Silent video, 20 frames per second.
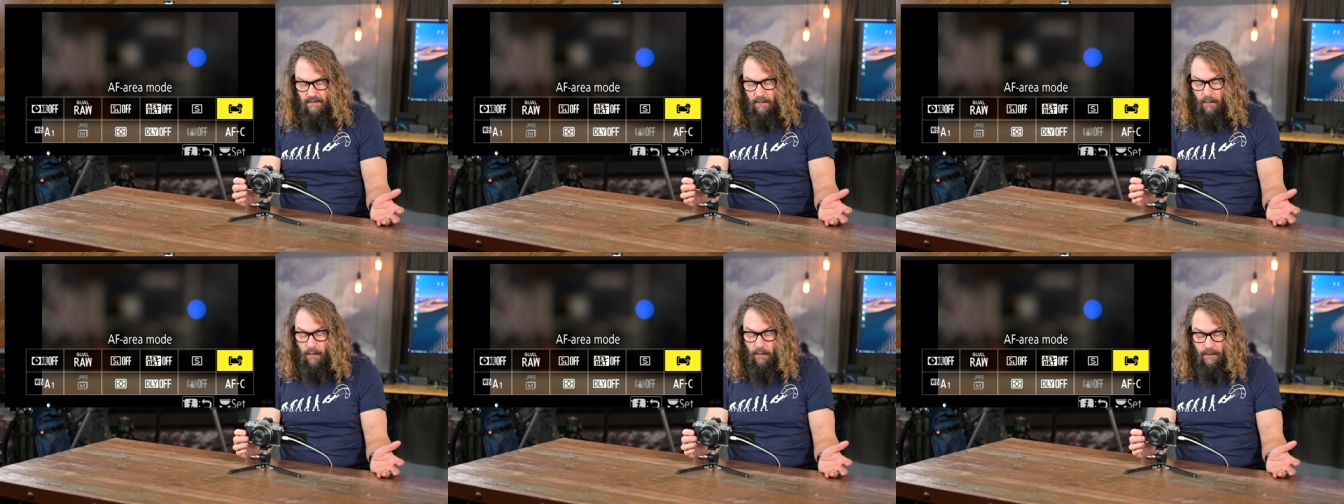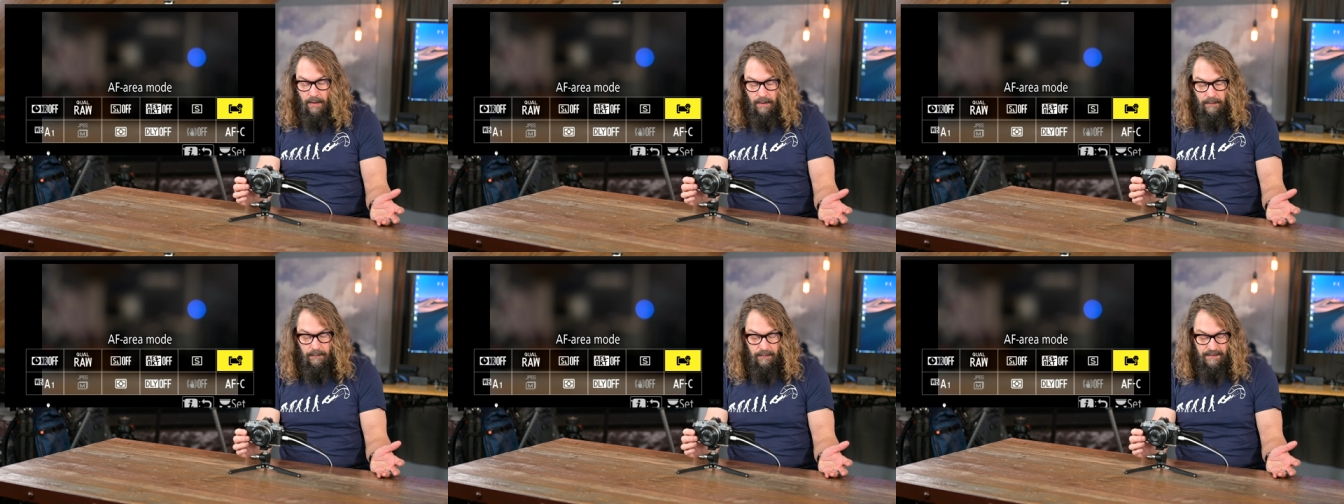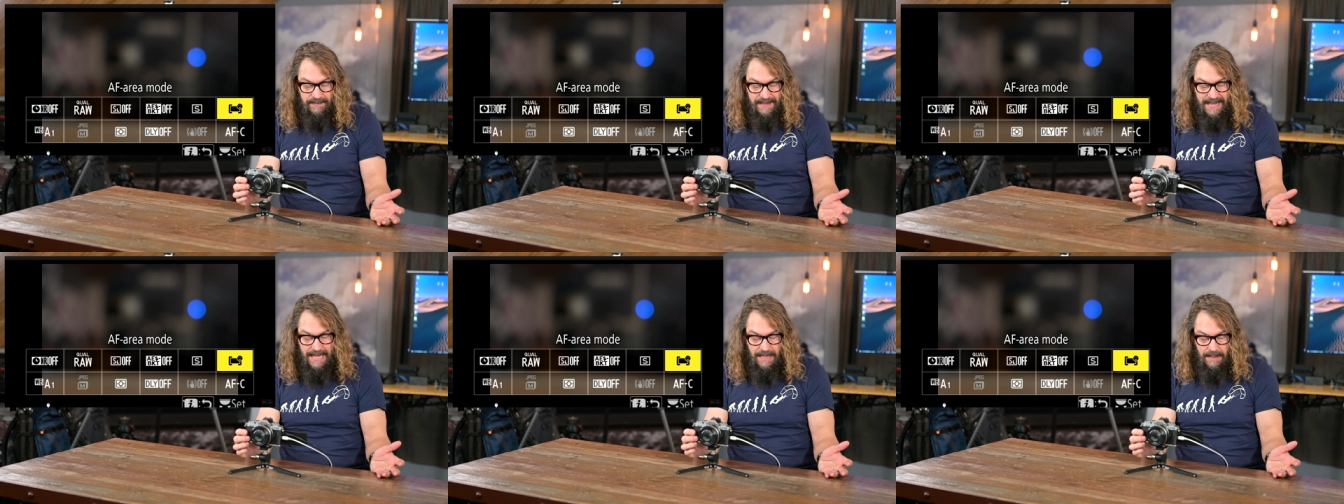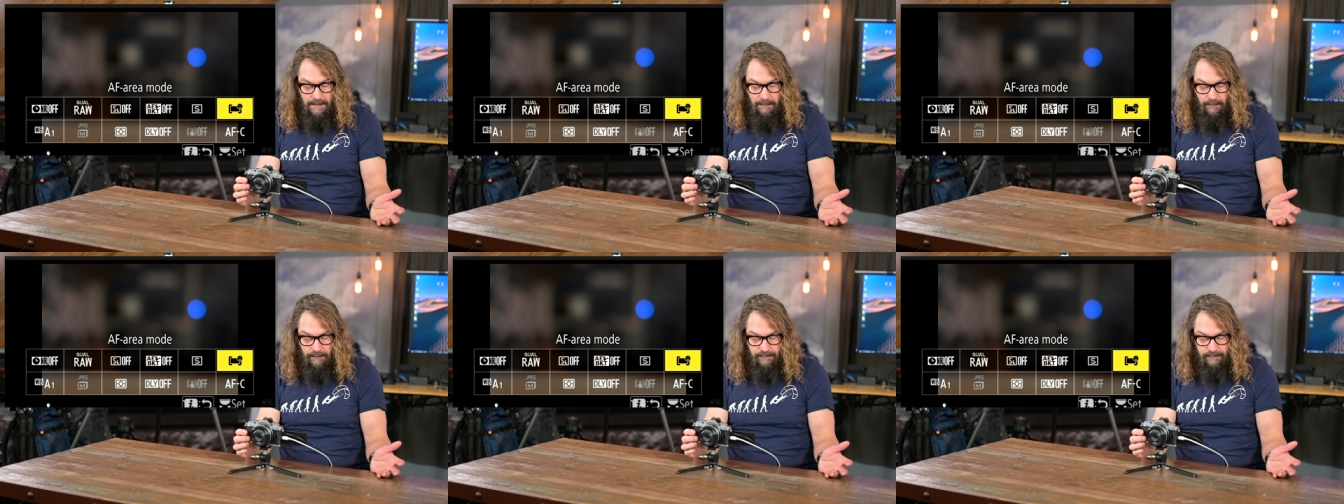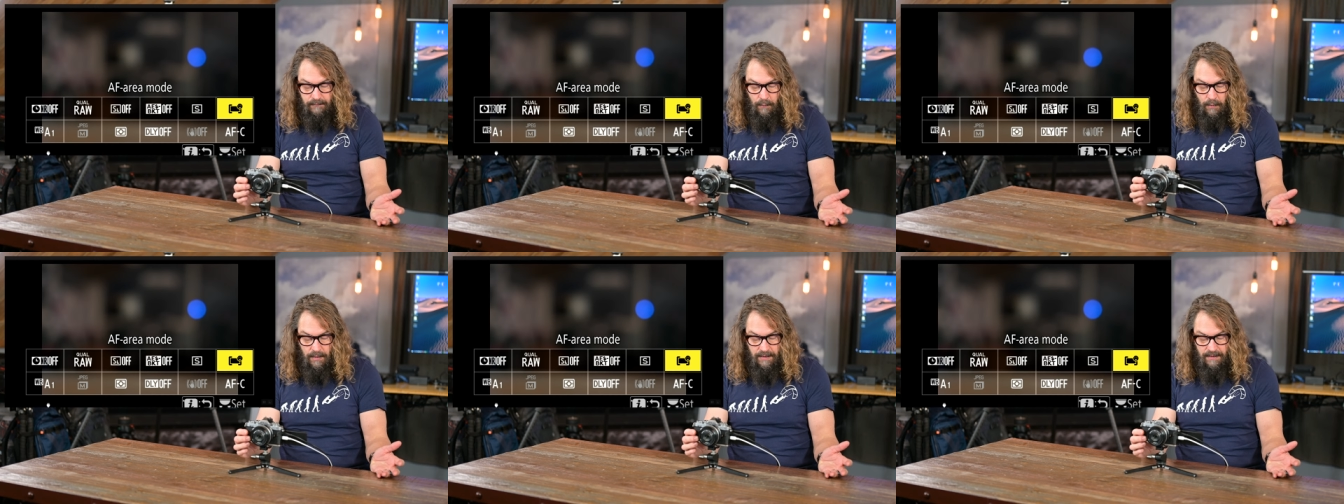or with
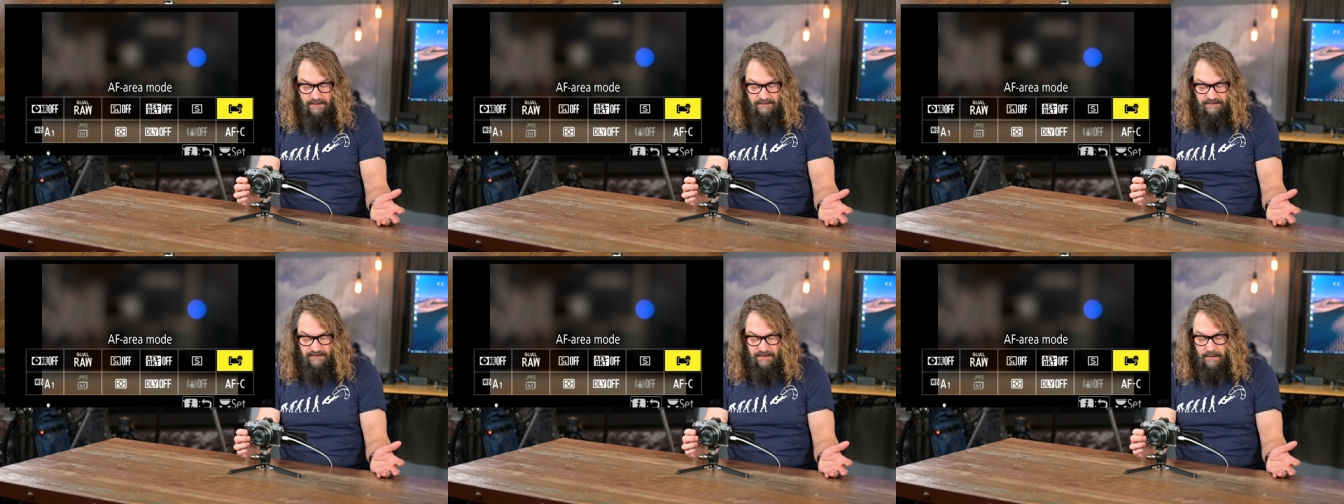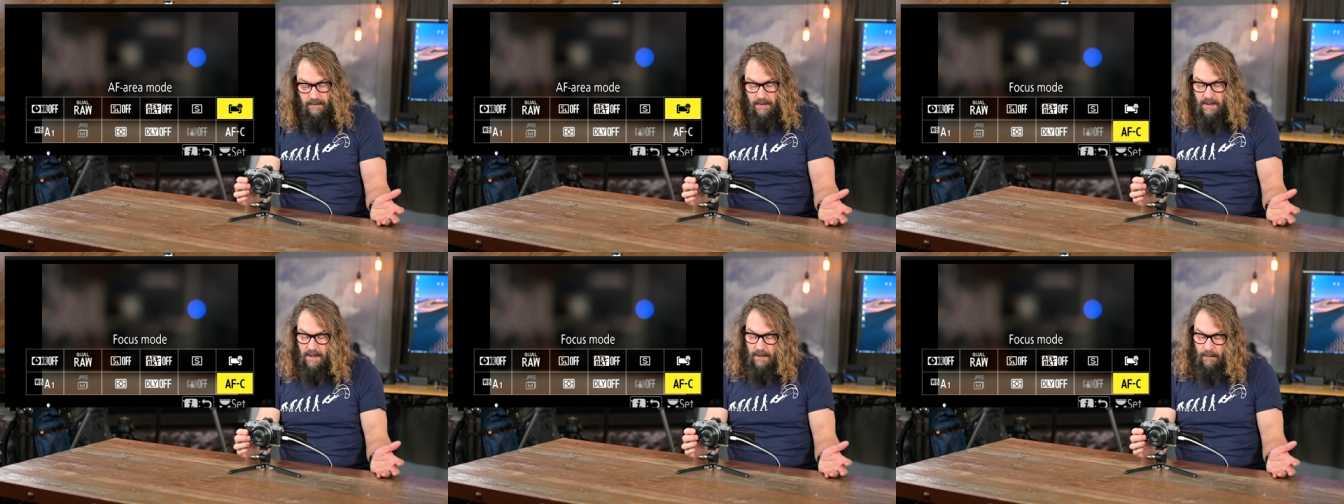animals, one of the two.